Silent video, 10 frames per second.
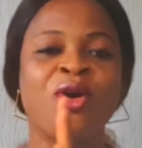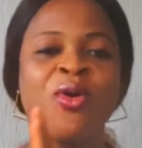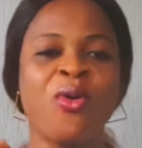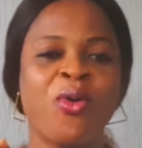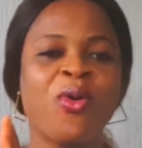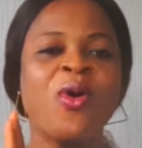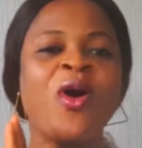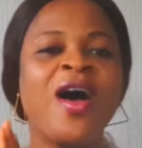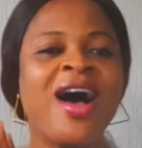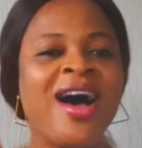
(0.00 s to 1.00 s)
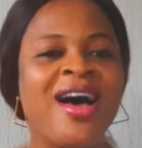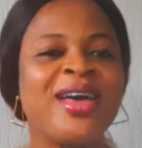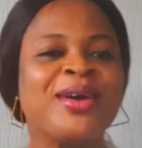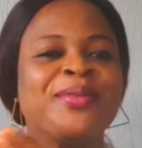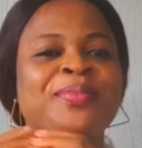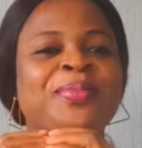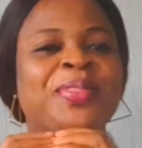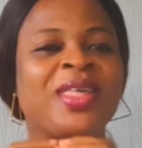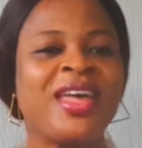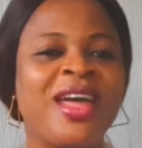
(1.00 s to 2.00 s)
or I am
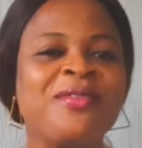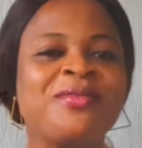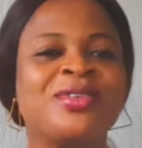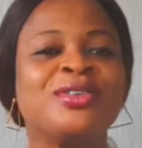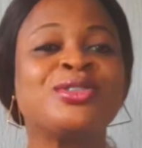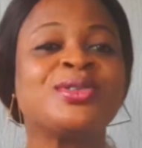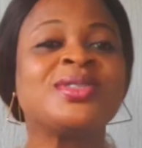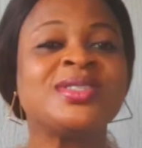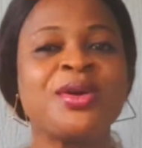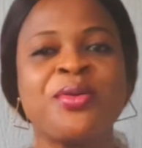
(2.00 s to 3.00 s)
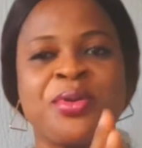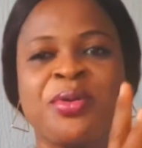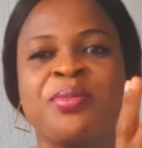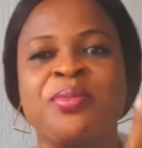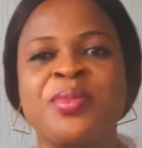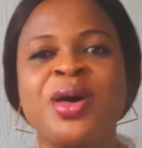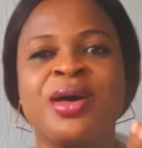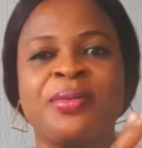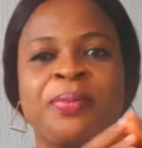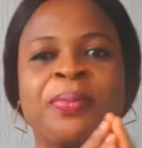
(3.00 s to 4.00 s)
ever so sorry, ma'am.